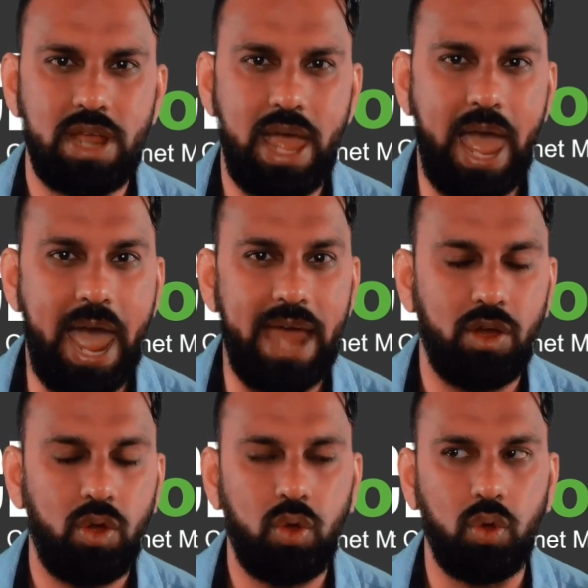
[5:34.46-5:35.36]
add a
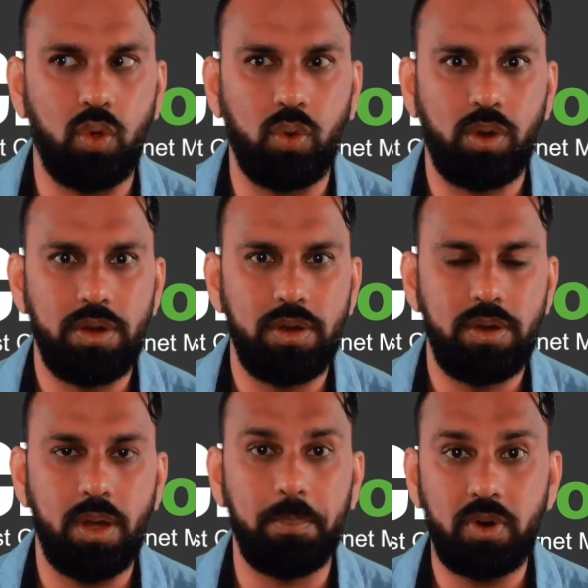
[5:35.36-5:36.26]
whole
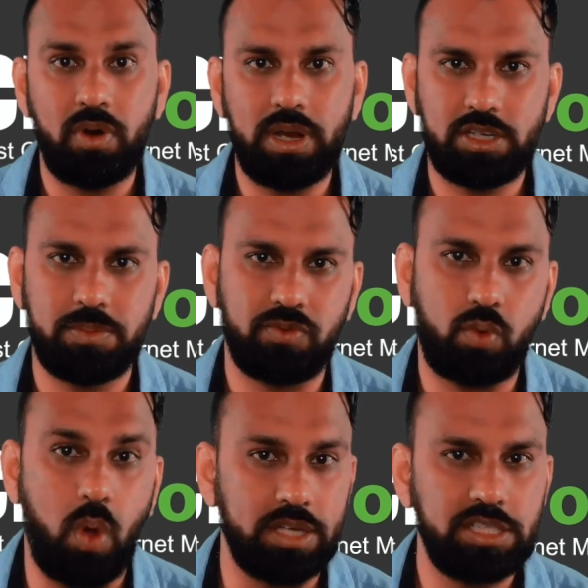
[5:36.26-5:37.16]
number in terms of
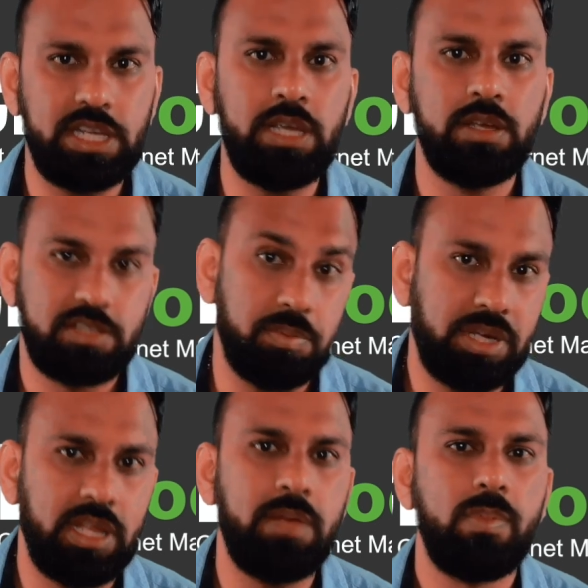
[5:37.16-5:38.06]
quantity
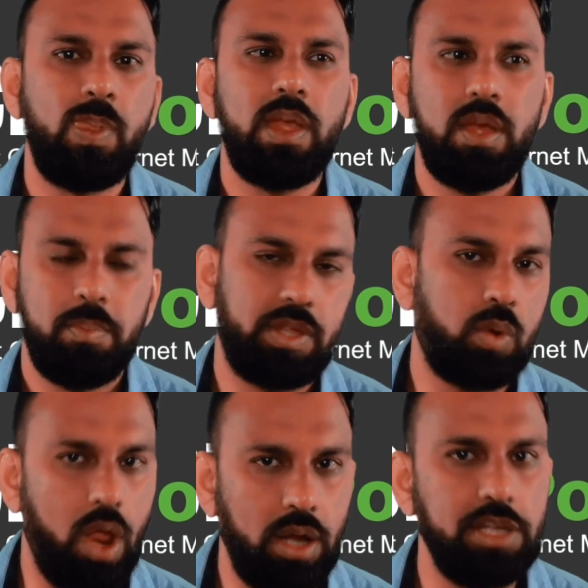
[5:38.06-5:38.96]
typically, but the
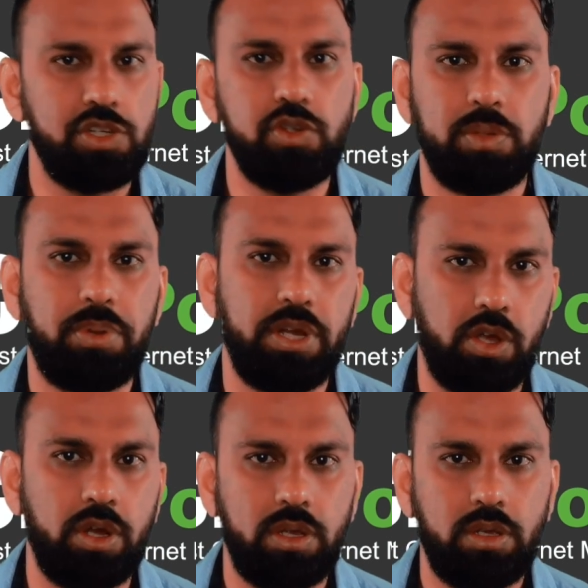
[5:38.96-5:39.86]
quality is usually pretty
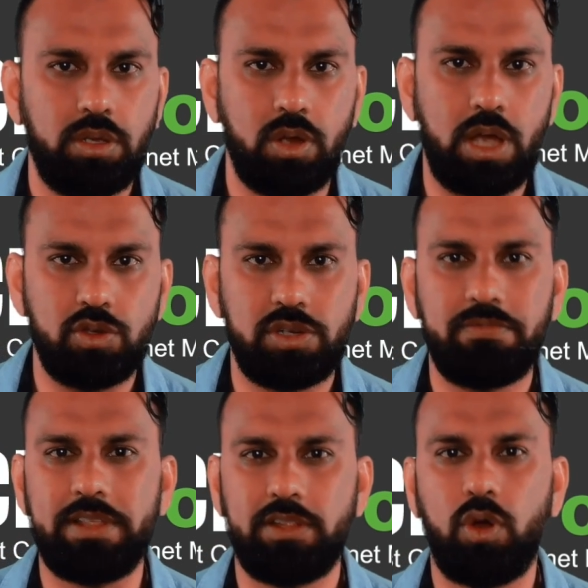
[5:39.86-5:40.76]
good. I usually find
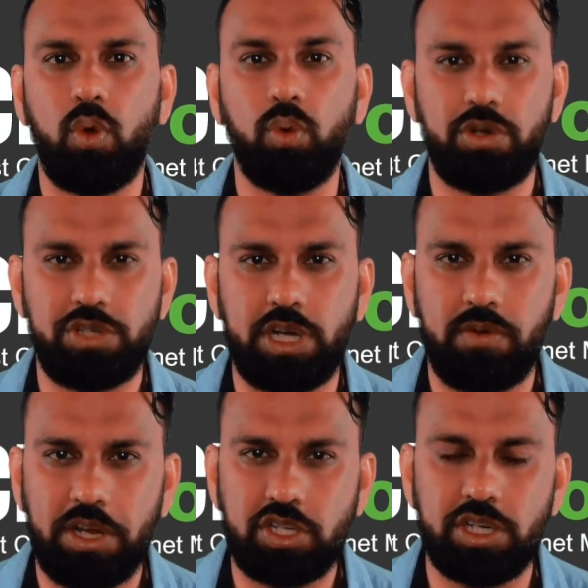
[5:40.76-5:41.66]
that the older
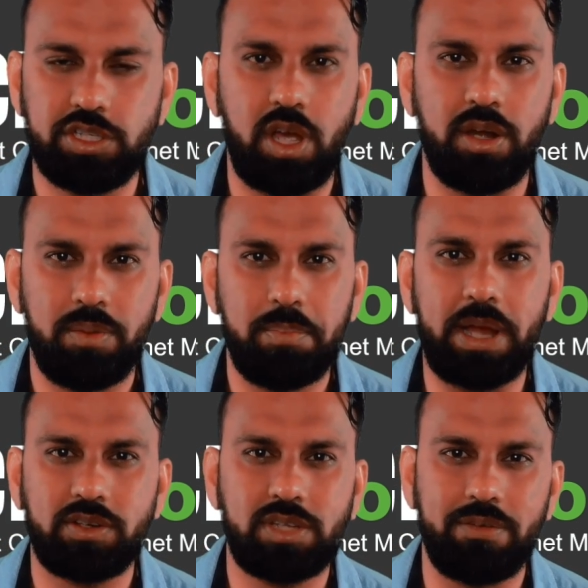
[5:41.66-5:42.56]
generation is on
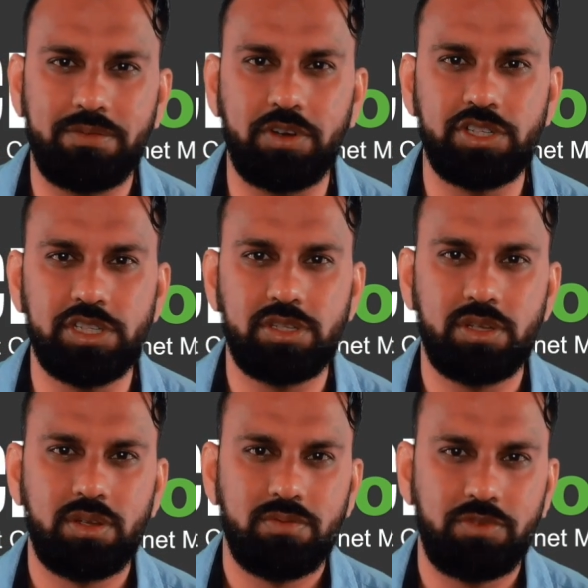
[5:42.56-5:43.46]
Microsoft
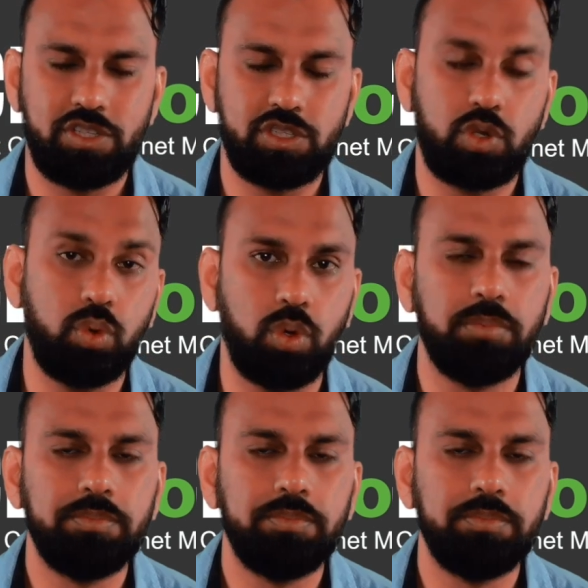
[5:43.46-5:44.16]
versus Google.